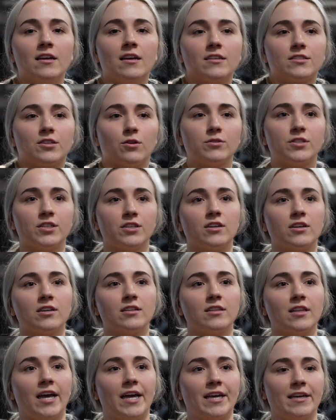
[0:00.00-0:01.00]
So it's a
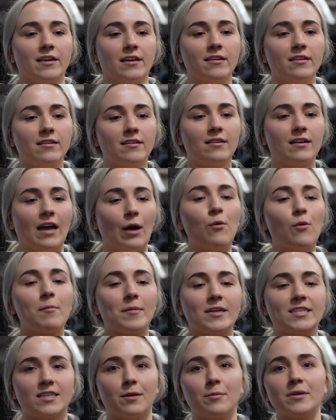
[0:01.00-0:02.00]
good I want
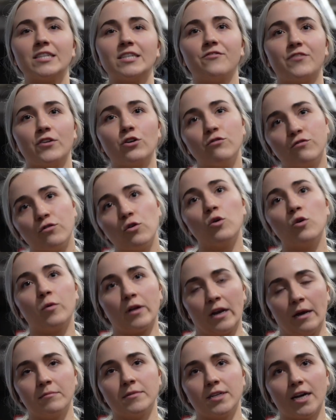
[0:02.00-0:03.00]
my stomach to feel full
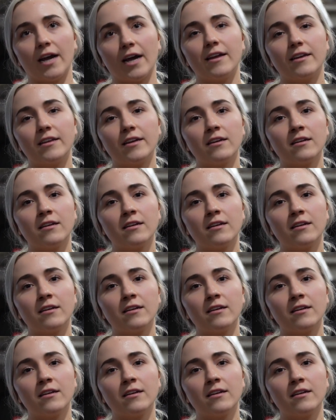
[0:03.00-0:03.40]
when I'm dieting.